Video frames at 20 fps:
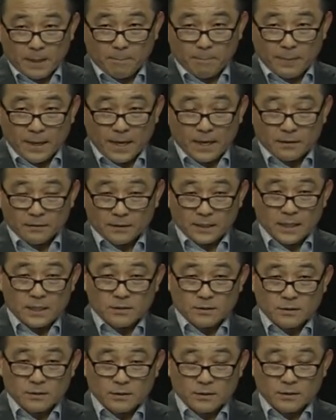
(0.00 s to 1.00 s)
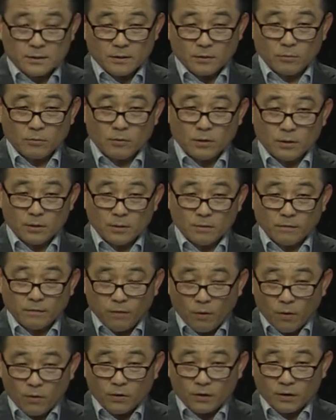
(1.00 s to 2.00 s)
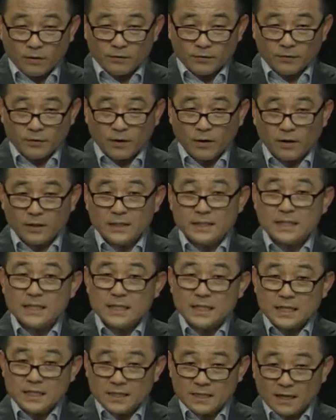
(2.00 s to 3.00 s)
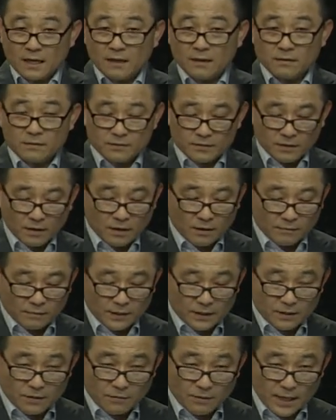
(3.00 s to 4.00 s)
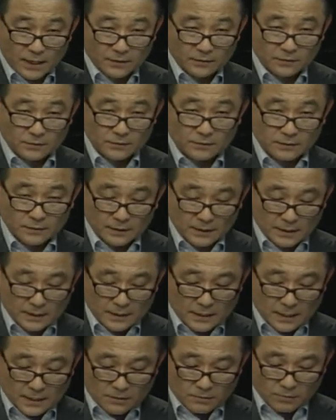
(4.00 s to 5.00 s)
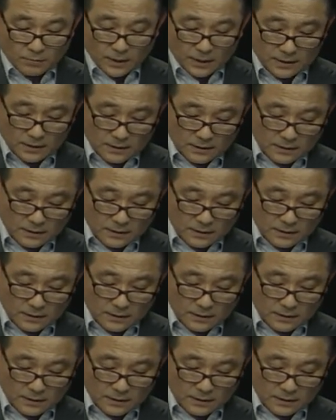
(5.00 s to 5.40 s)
pay attention or focus on details of interactions, and that's what